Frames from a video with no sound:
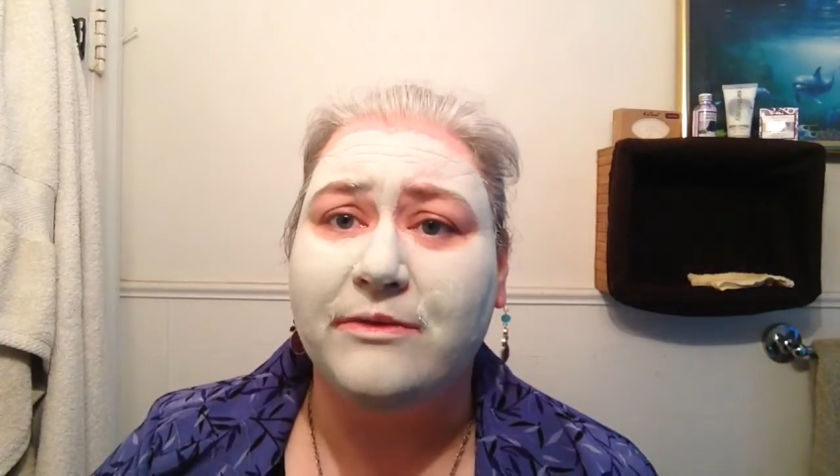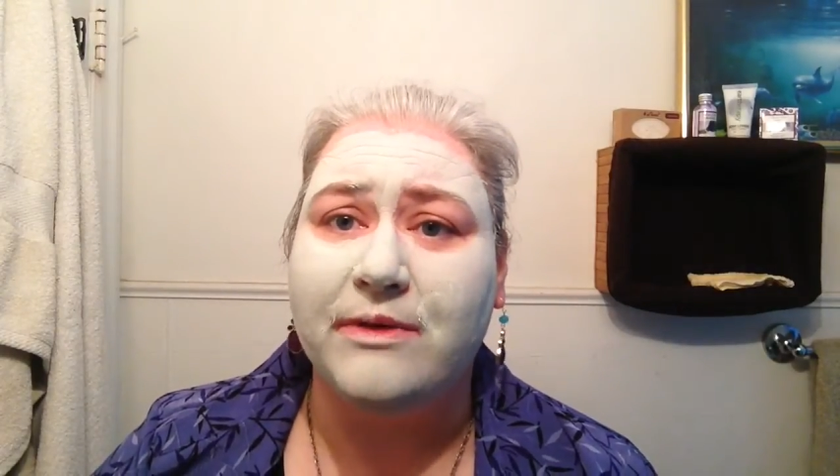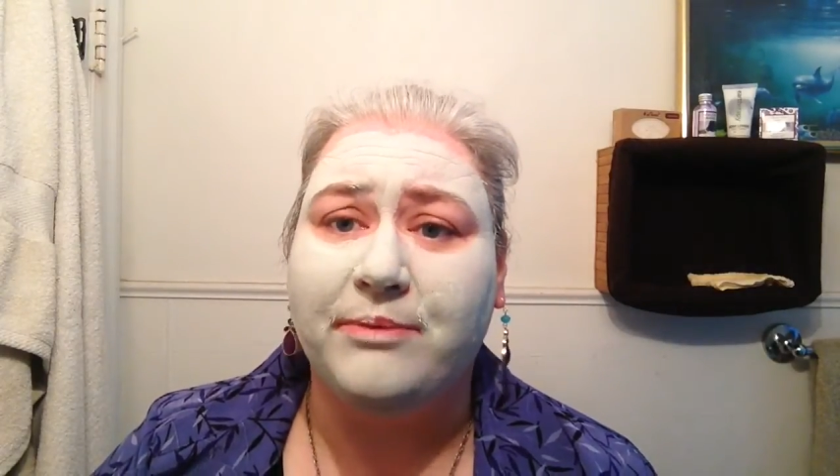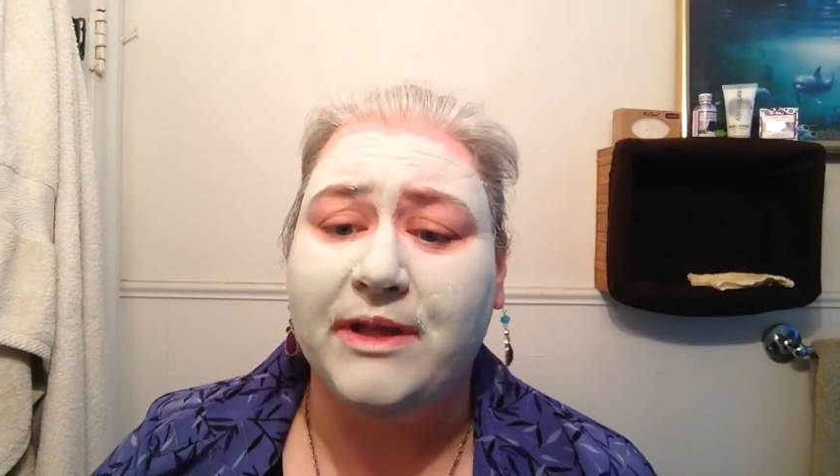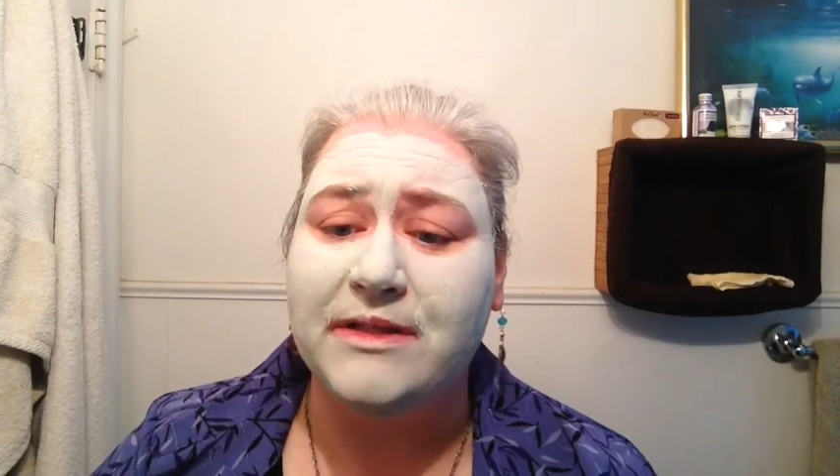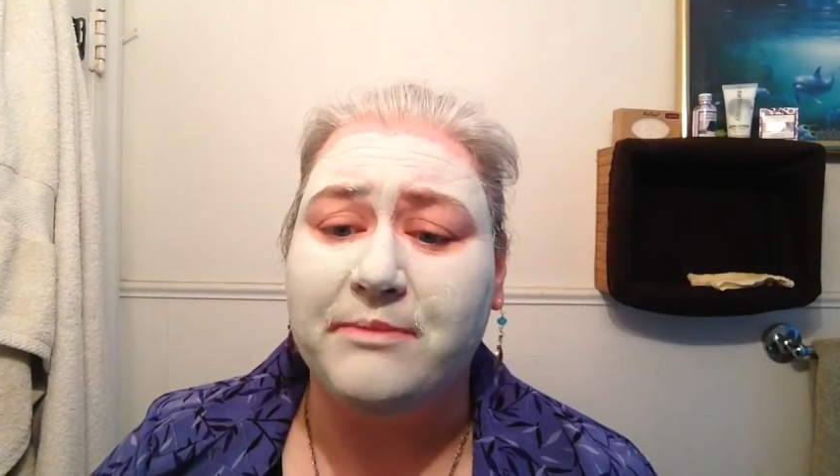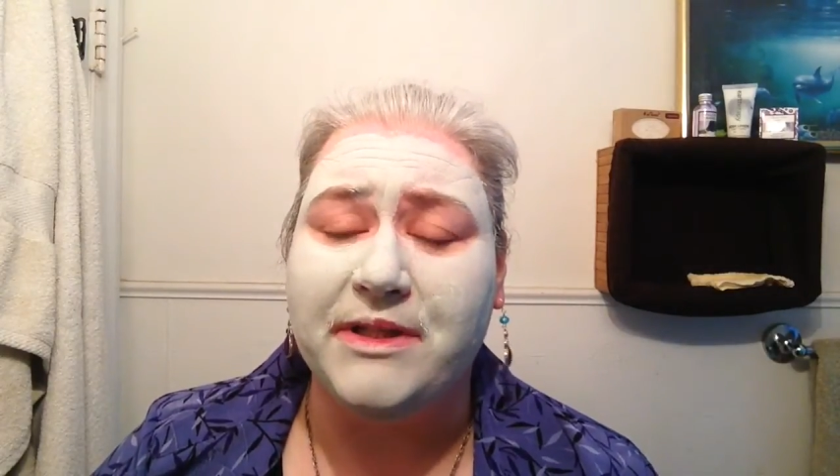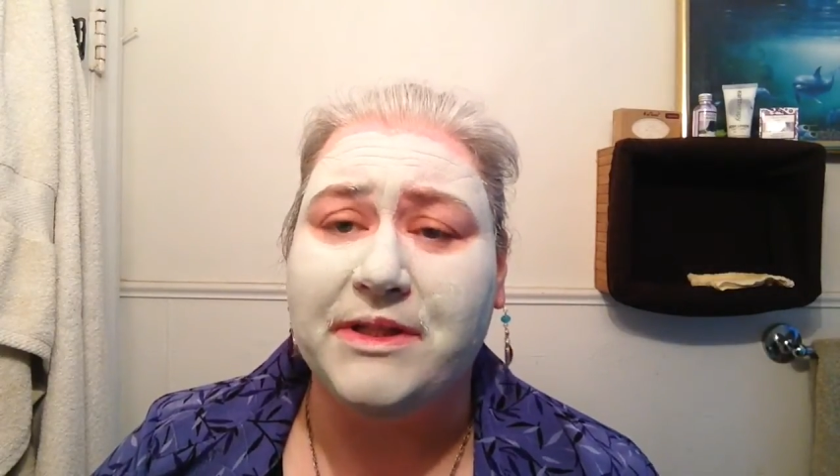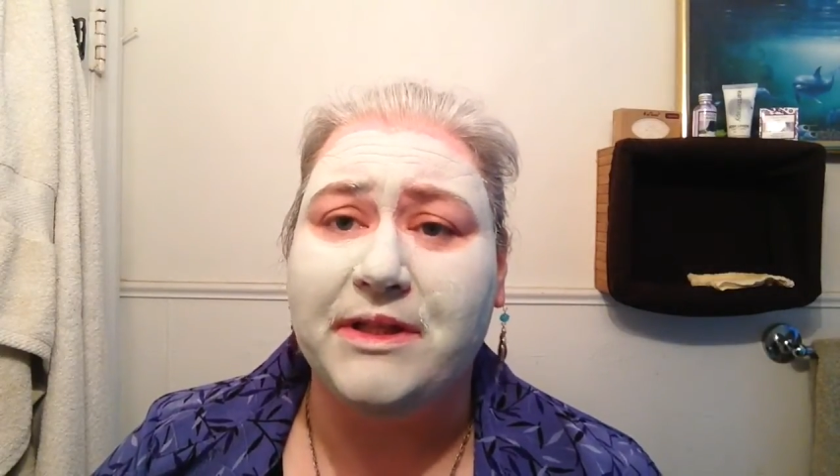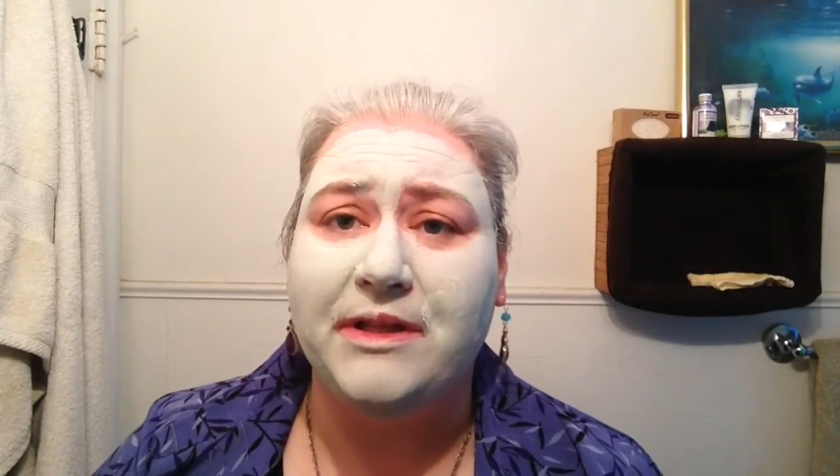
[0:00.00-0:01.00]
replace my
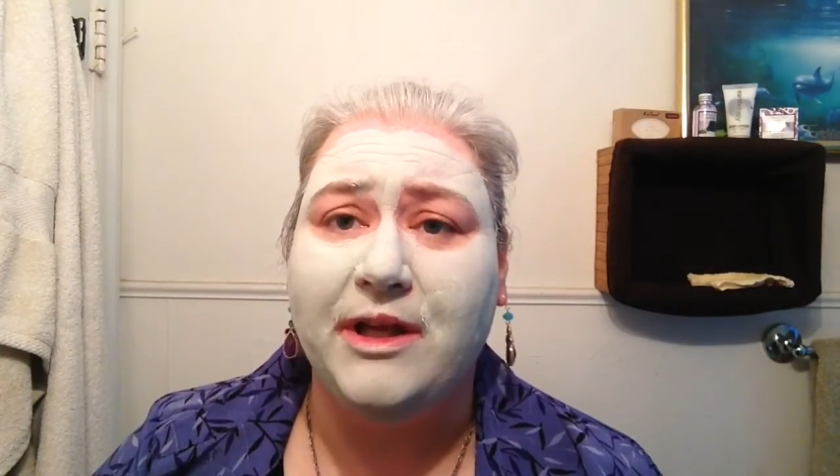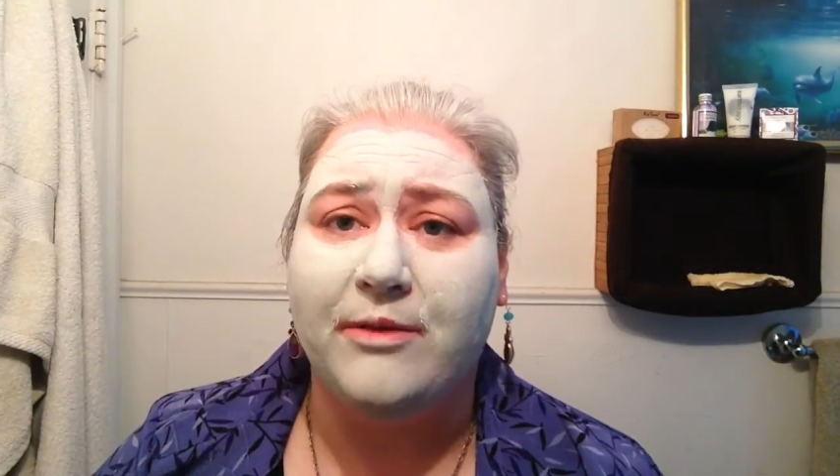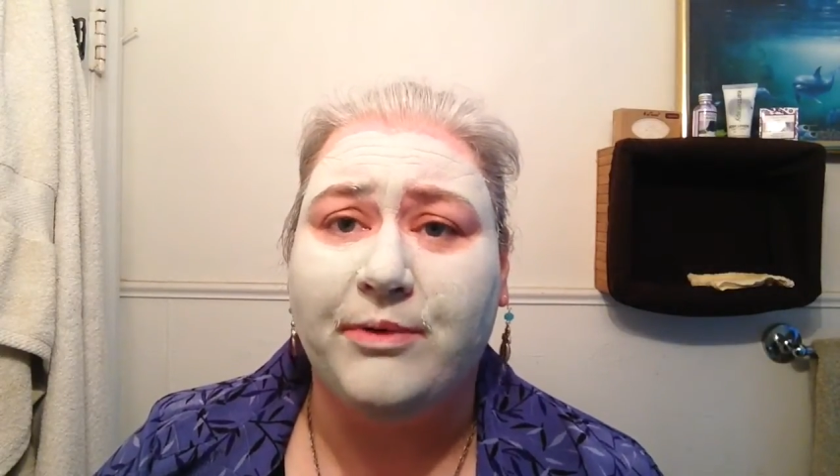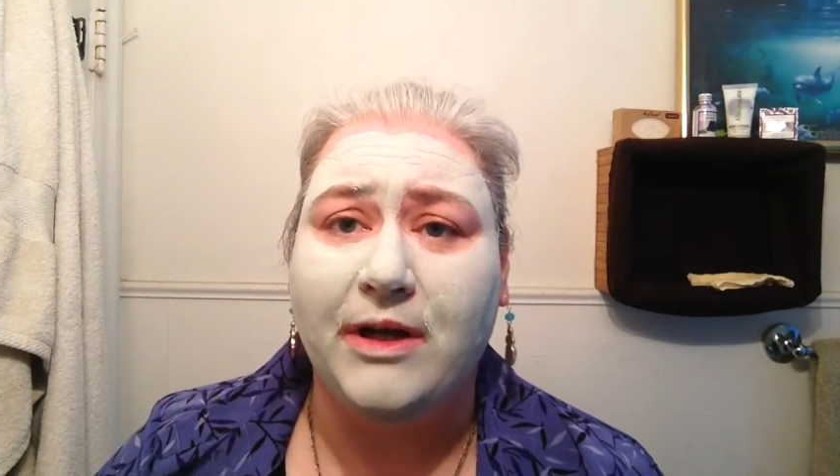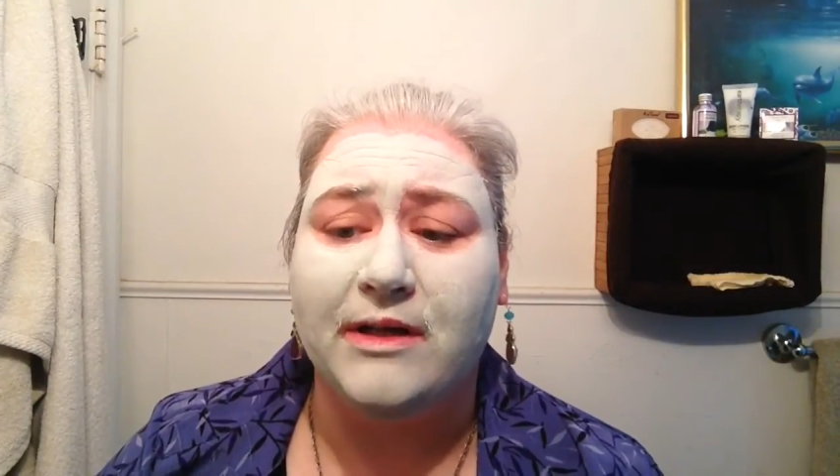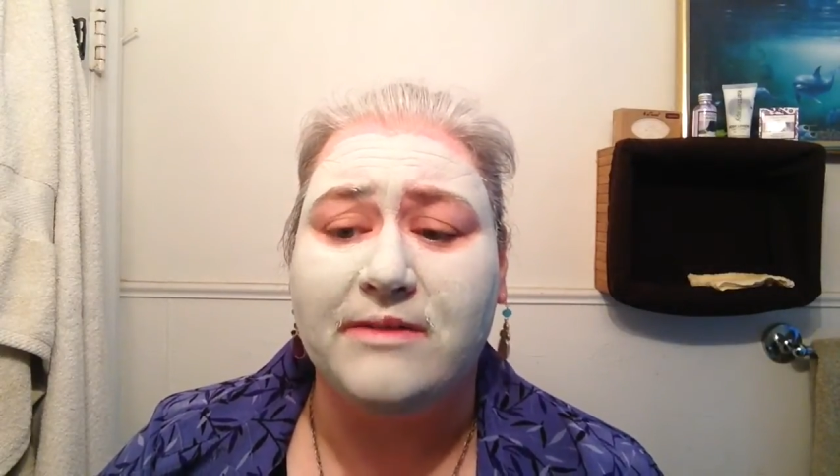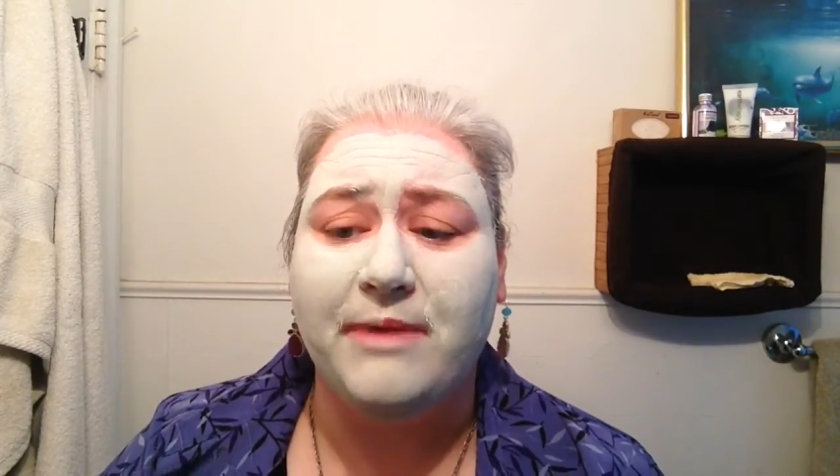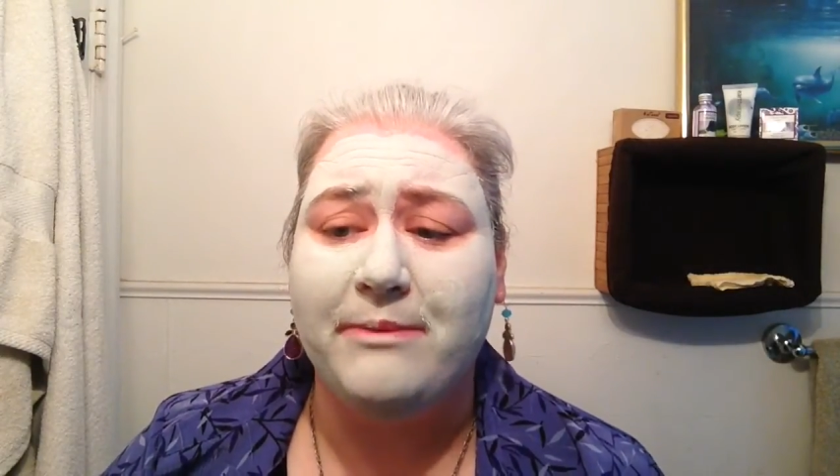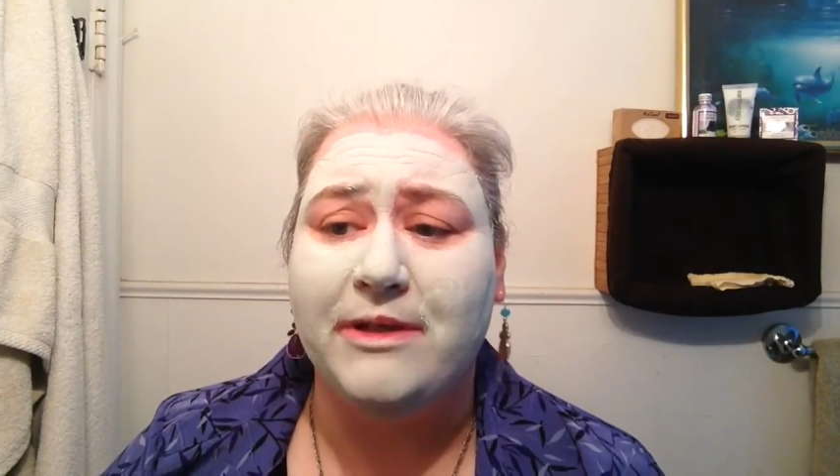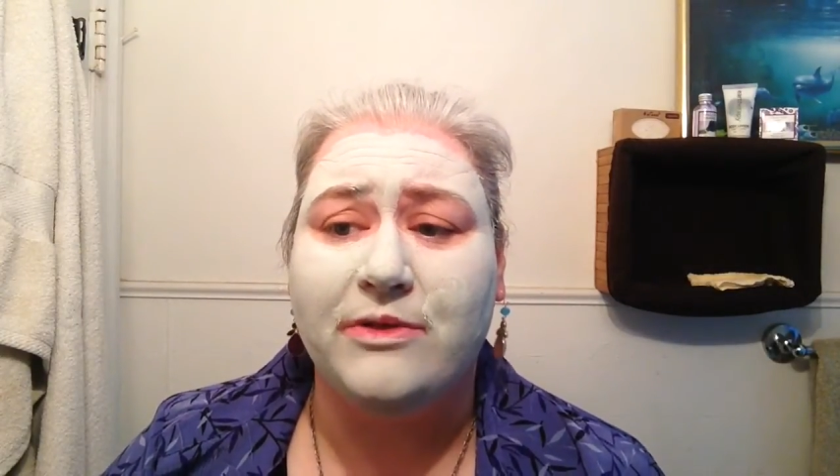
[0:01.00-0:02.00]
skincare products
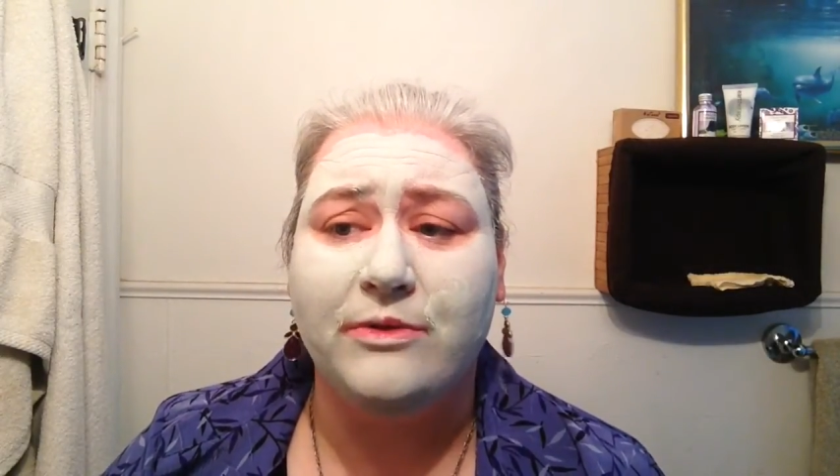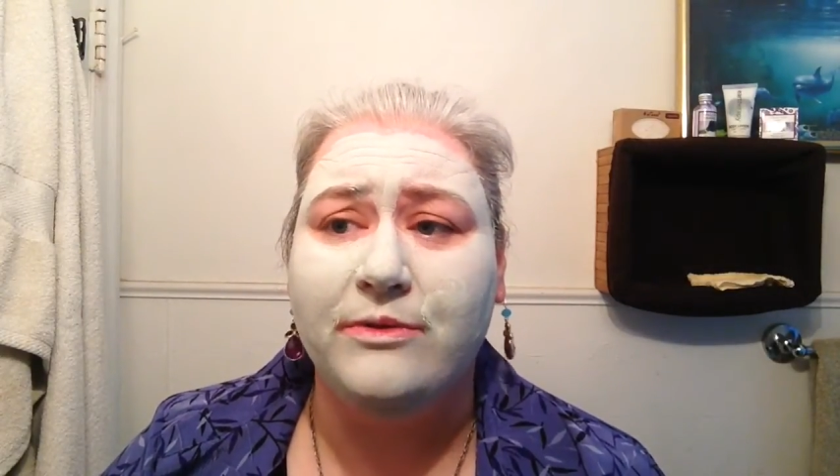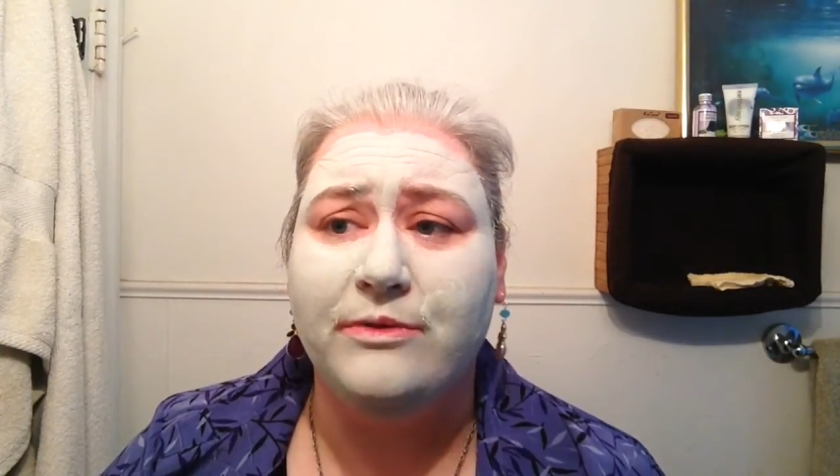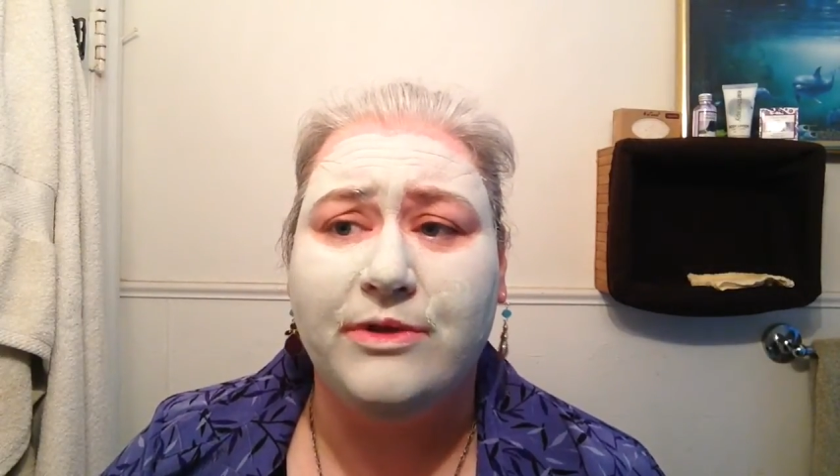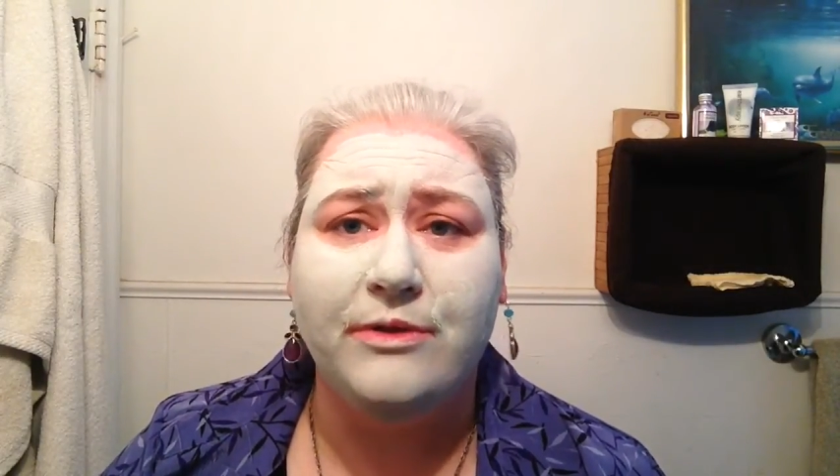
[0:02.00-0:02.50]
maybe two